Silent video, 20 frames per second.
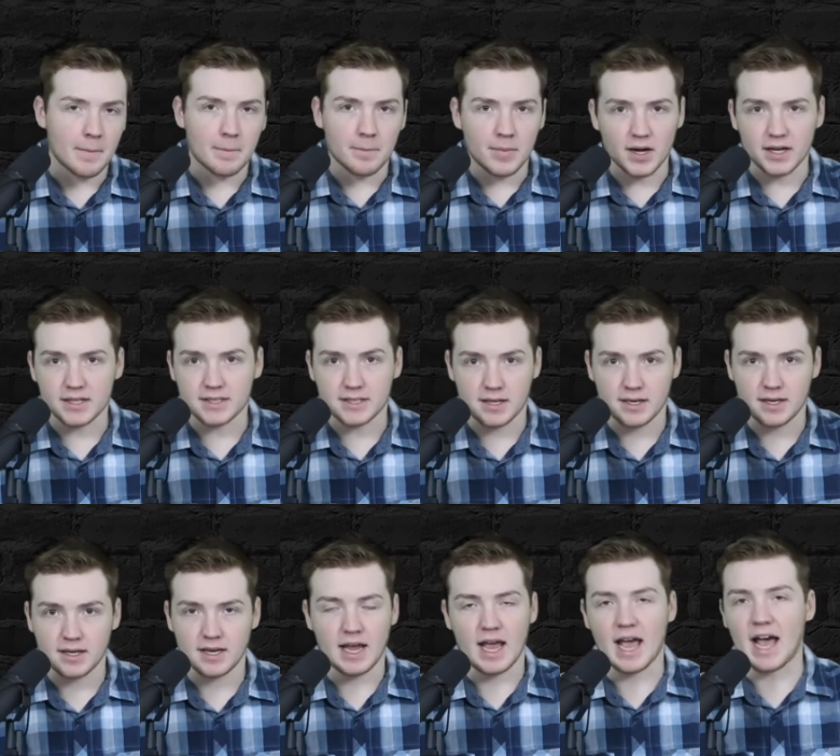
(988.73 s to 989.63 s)
But
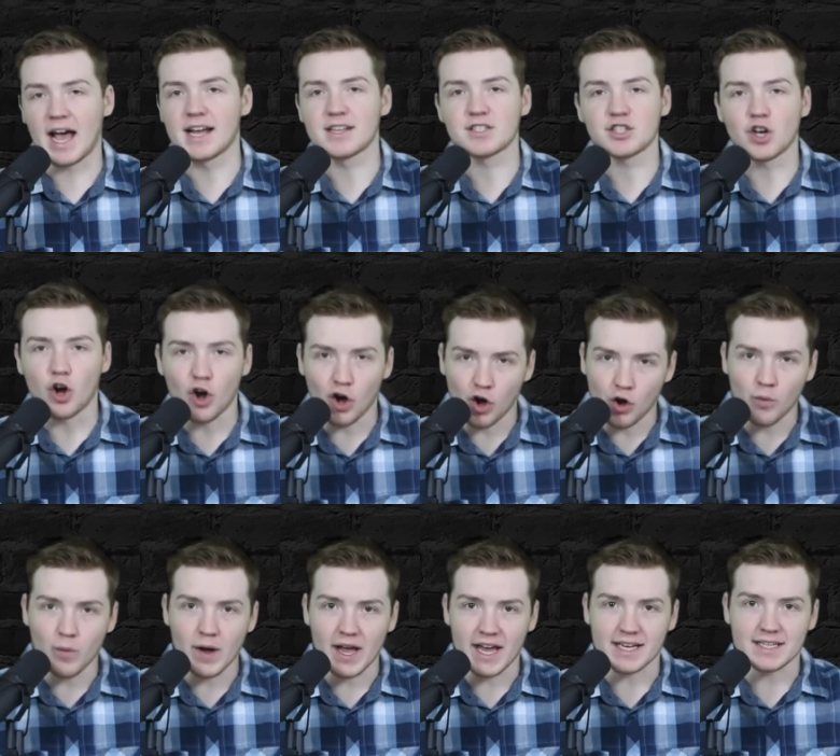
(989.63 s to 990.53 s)
as
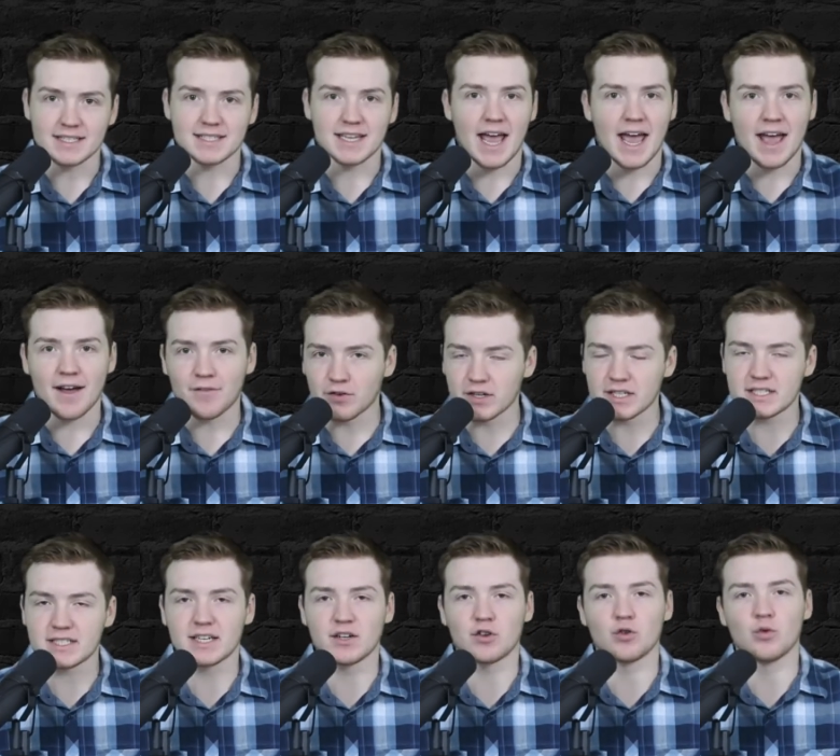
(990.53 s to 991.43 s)
always, every
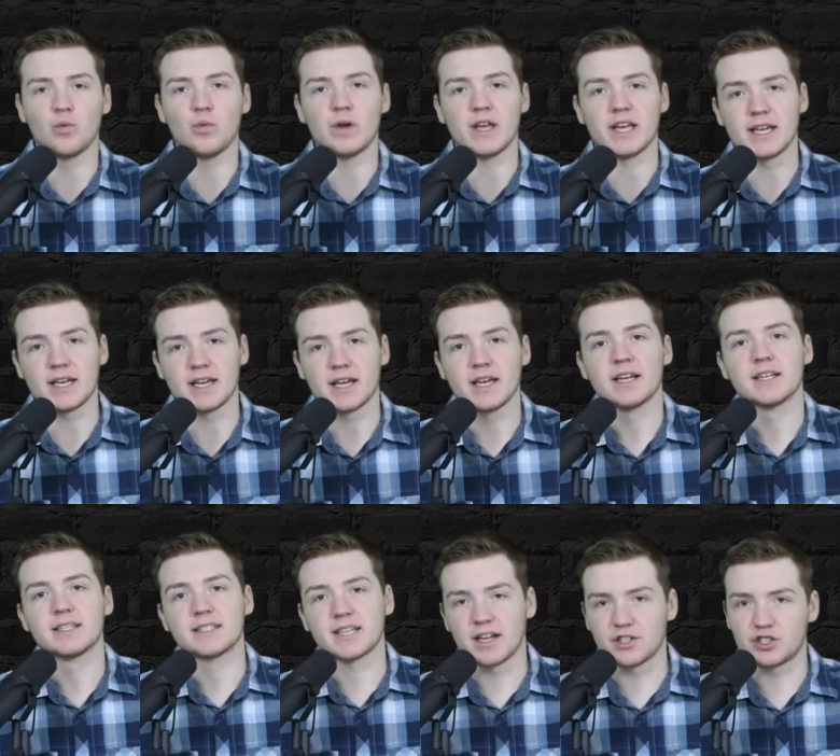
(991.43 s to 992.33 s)
single week,
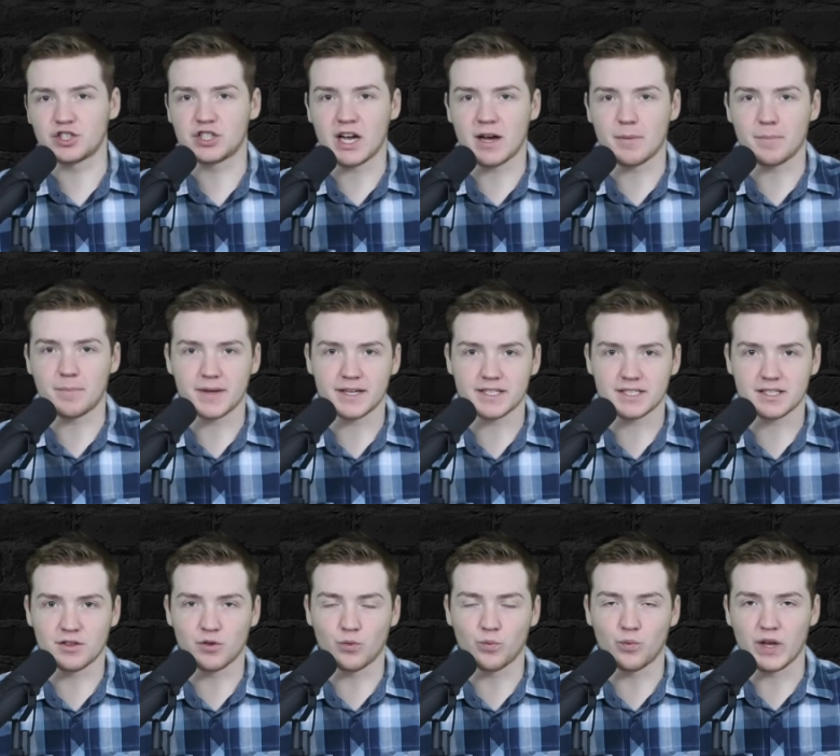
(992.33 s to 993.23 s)
touchdown picks
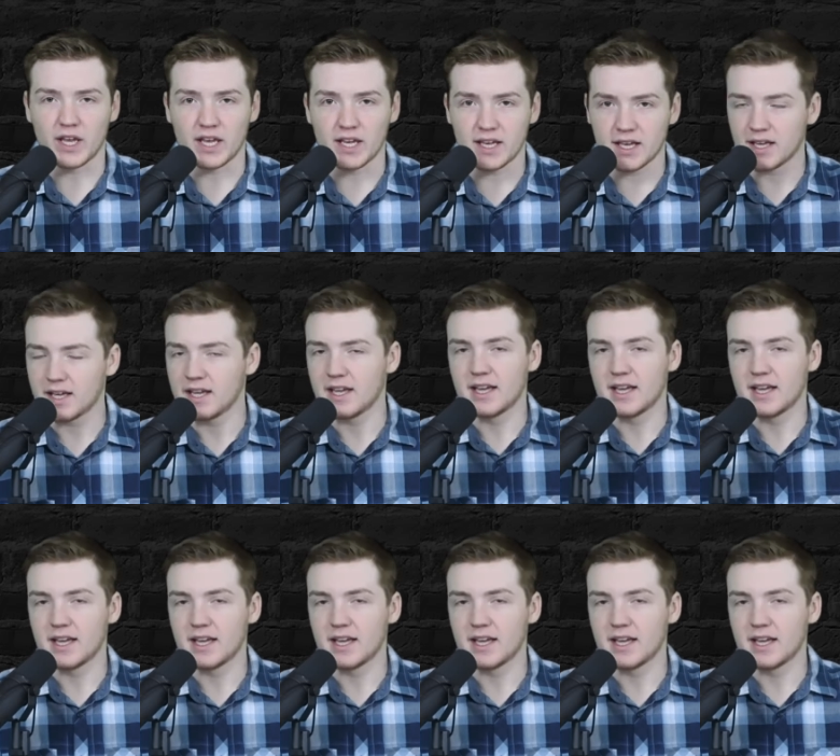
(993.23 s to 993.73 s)
of the week.